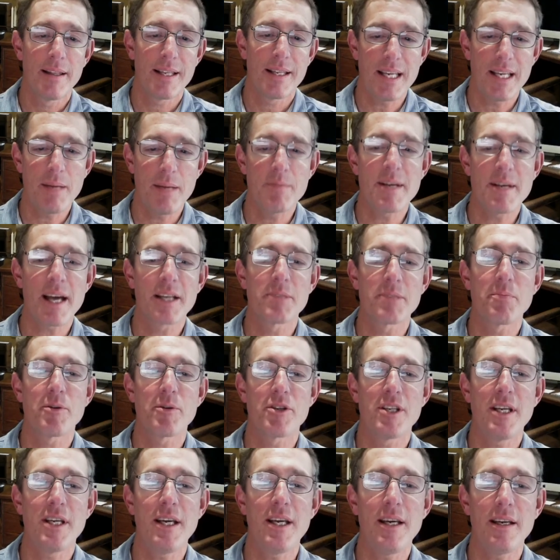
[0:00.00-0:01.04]
The team's
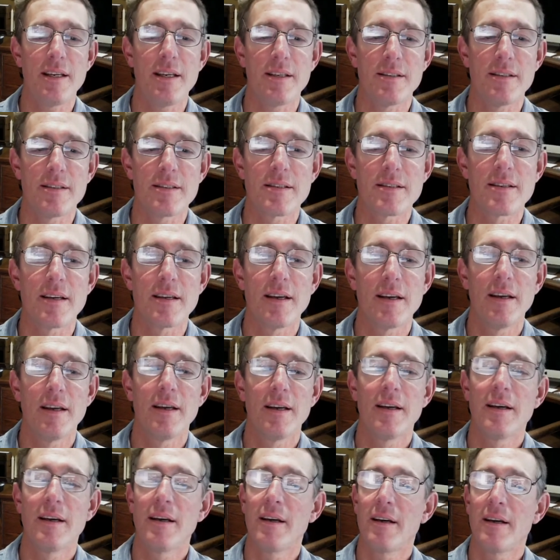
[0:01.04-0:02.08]
expertise
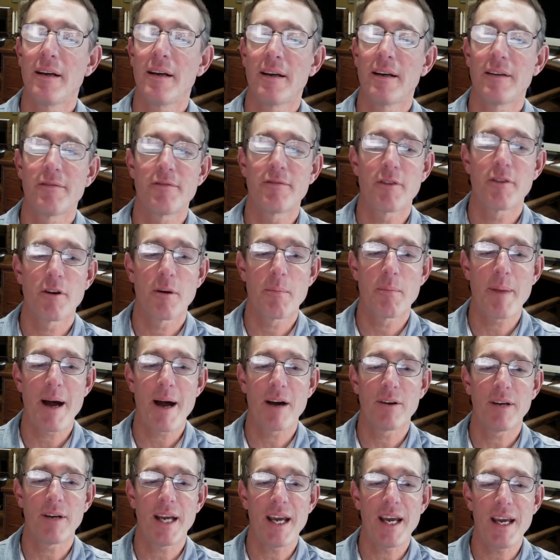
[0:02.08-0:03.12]
uh, for
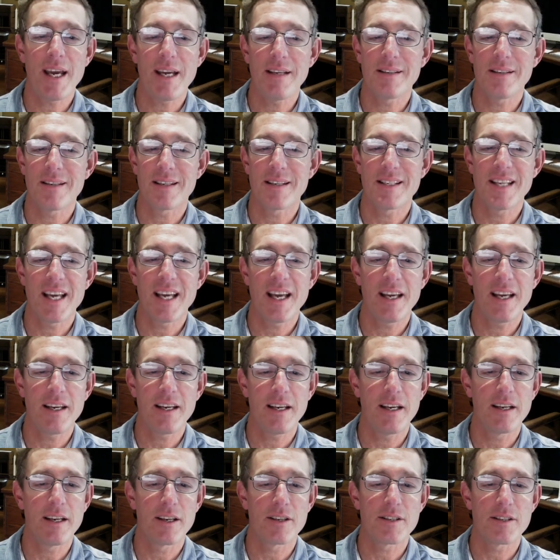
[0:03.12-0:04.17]
about eight to 10
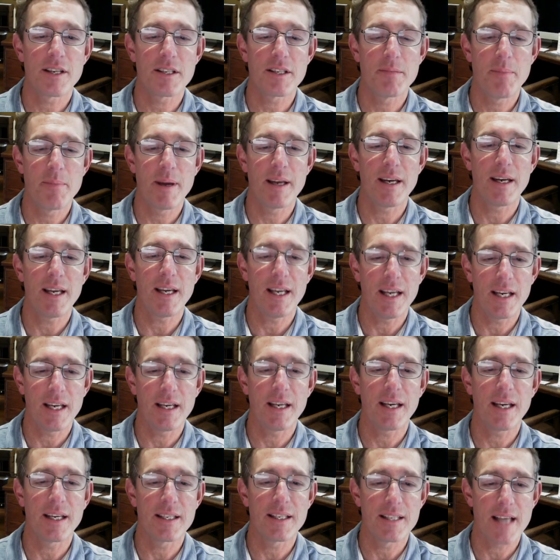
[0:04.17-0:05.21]
years has been in
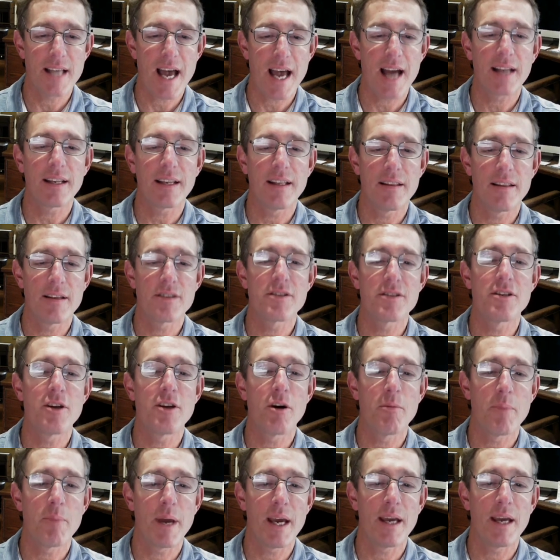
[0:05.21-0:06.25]
exactly this
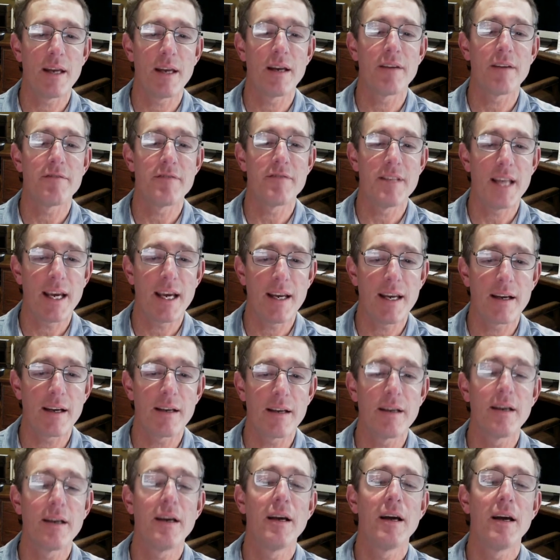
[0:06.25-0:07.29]
domain of
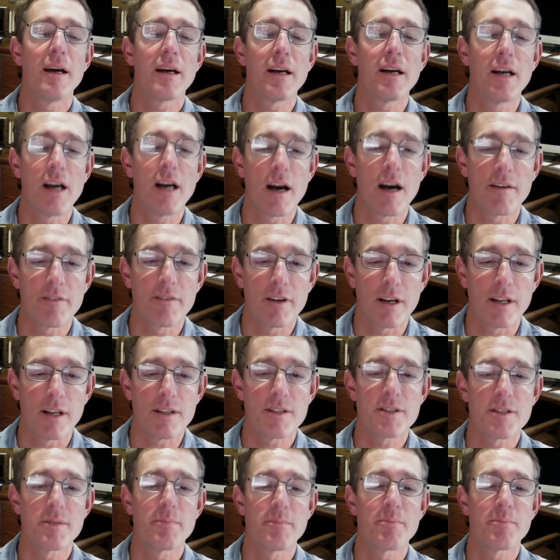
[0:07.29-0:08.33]
data
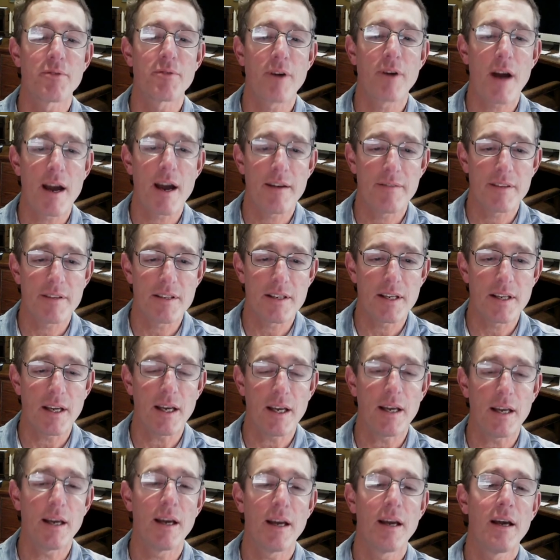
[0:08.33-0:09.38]
governance, privacy,
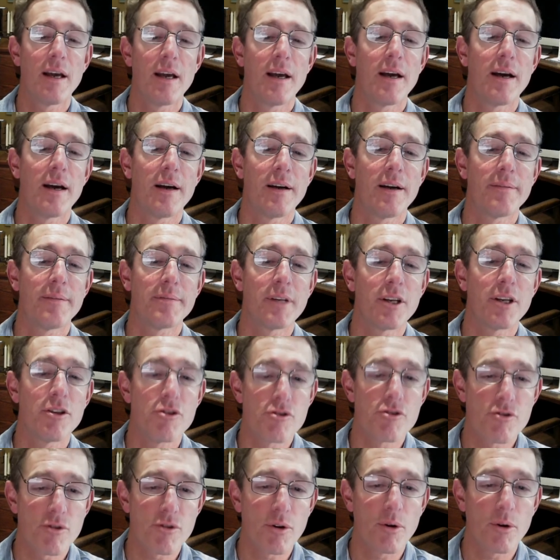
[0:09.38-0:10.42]
uh,
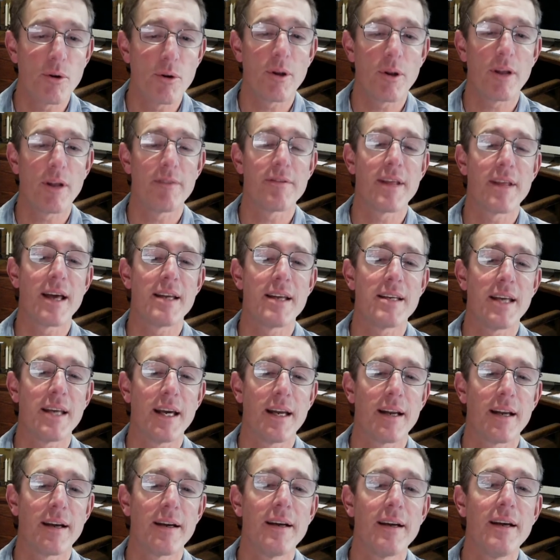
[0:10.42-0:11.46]
control of that
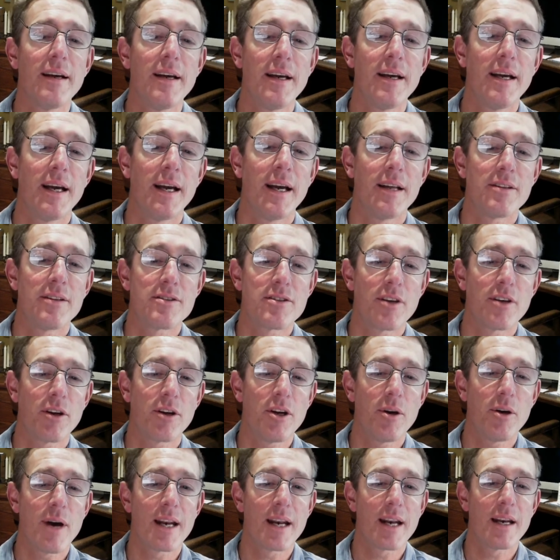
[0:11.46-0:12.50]
data. And so
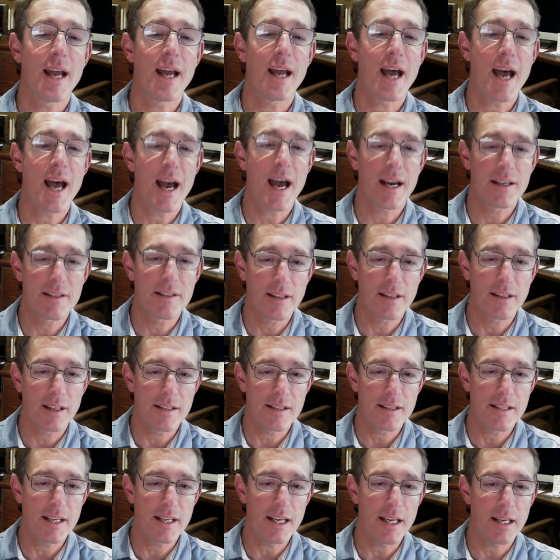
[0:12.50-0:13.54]
you had an
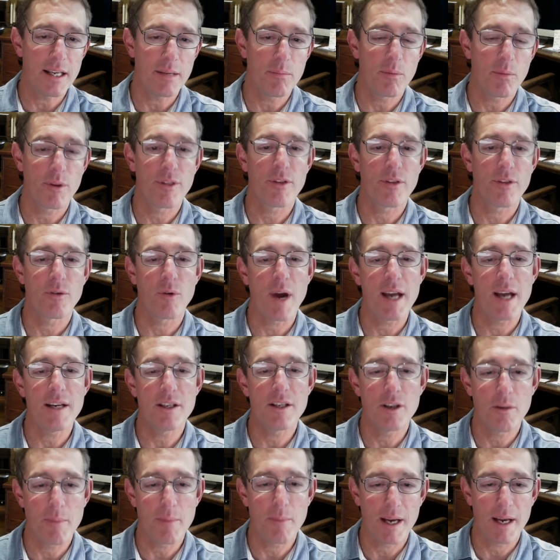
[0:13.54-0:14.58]
excellent team with the right
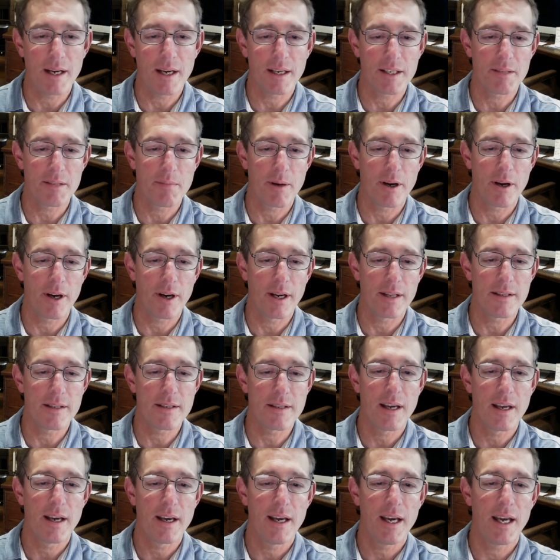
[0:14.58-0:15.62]
domain
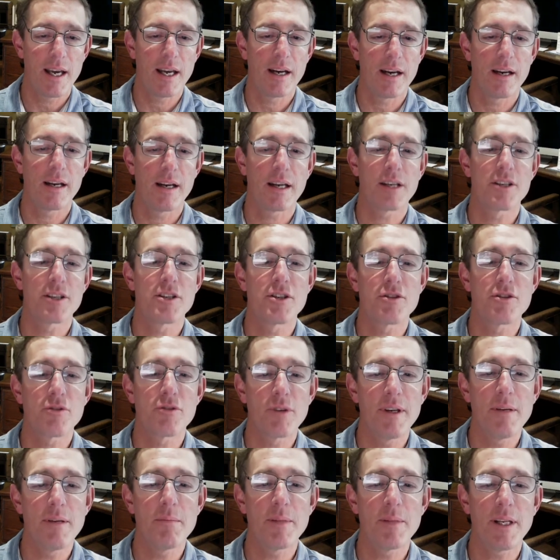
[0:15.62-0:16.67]
experience in an
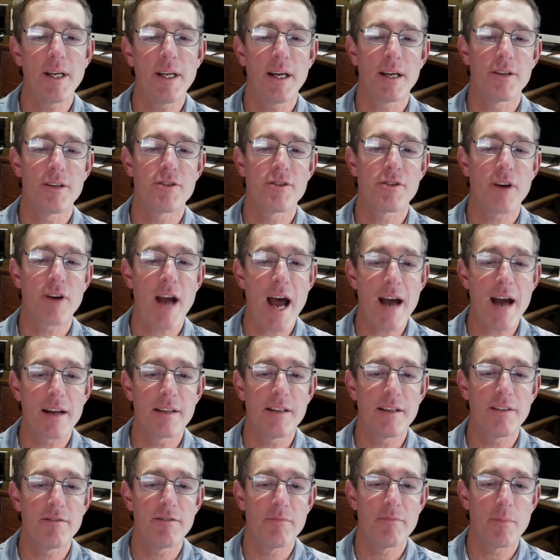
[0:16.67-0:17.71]
extremely
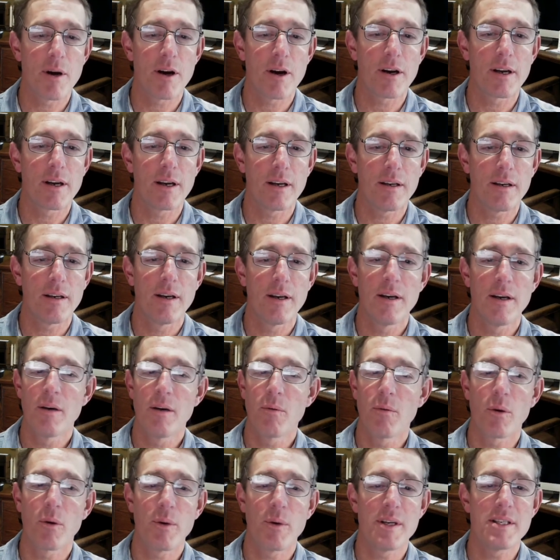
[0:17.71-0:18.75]
attractive market
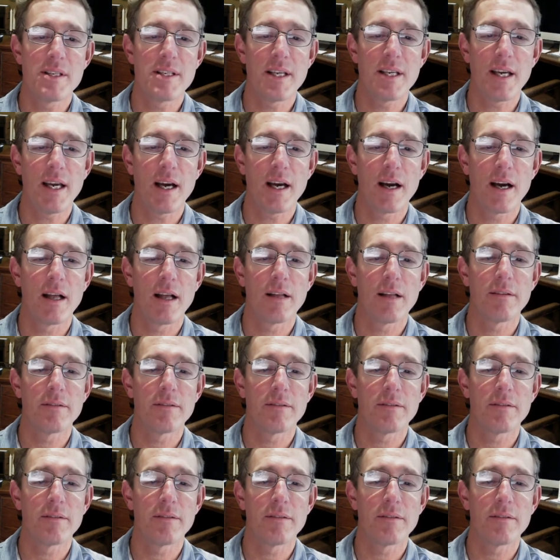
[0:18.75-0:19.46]
where we see a